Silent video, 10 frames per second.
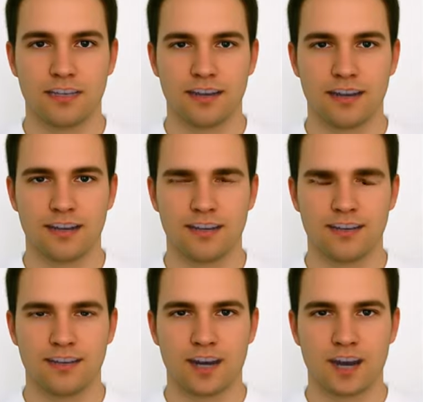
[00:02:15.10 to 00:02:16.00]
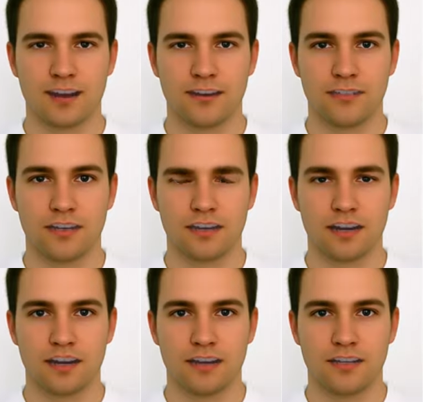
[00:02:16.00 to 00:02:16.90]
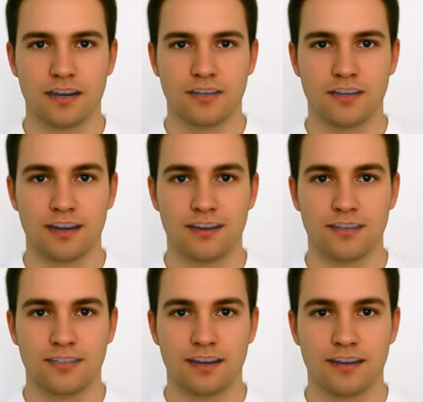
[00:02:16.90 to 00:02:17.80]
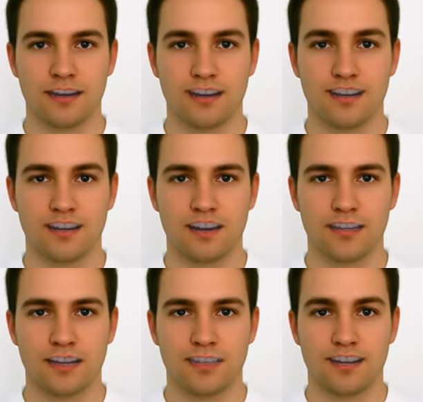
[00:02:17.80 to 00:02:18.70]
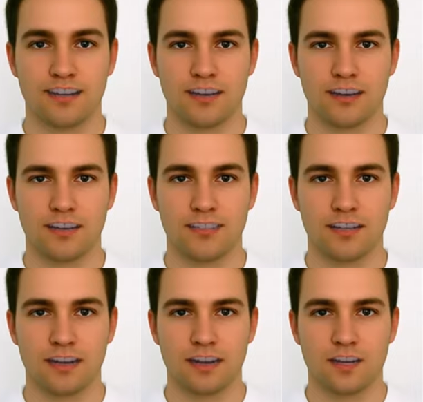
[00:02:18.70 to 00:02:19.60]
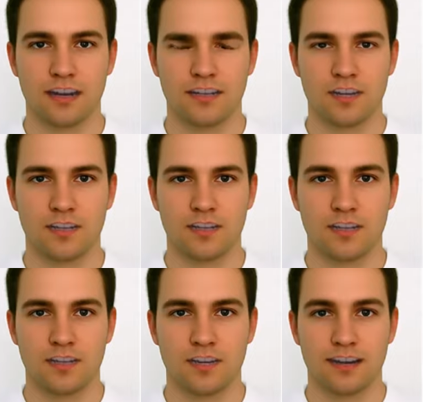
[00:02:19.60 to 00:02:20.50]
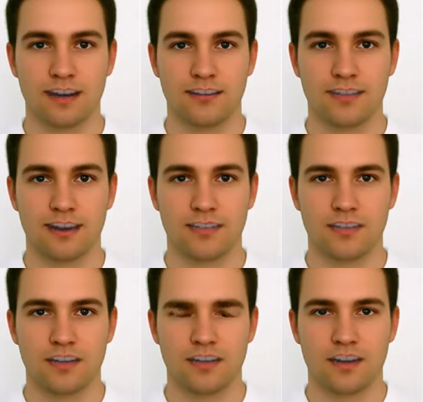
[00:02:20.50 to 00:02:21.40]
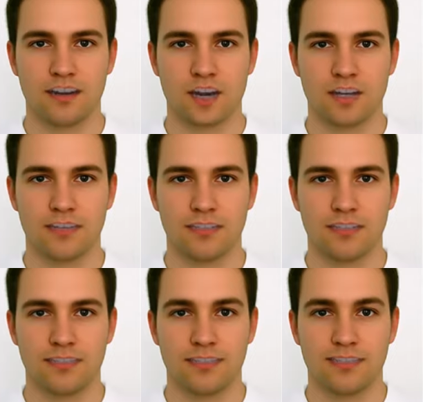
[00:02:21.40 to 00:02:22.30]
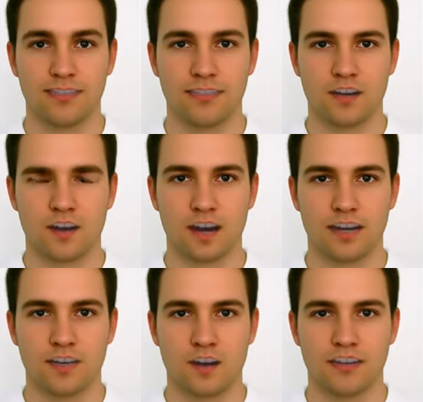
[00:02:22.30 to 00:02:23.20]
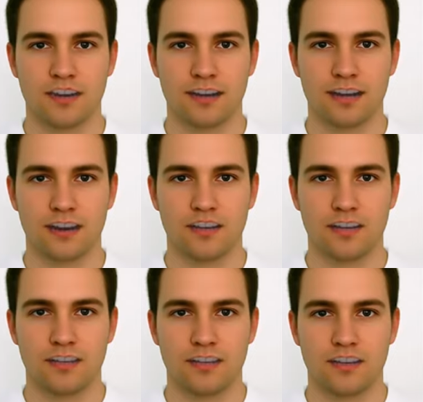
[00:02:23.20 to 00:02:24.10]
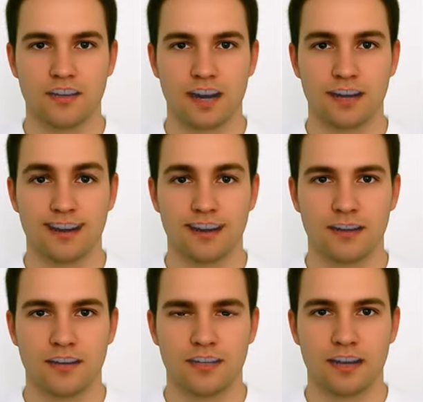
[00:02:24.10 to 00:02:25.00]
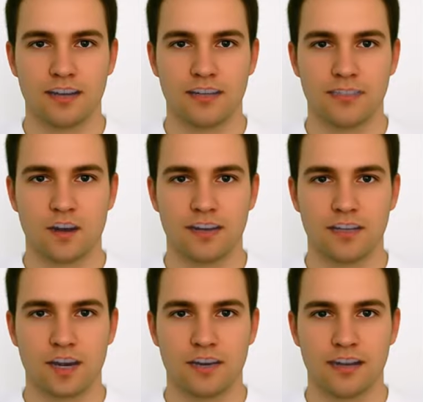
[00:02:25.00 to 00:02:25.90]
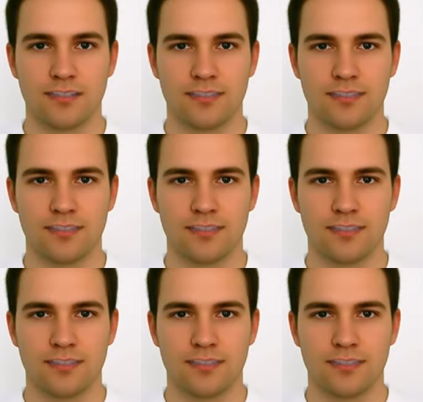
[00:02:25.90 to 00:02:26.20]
Traveler, one who passes from place to place, whether for pleasure, instruction, business, or health. Lockett v. State, 47 ALA 45.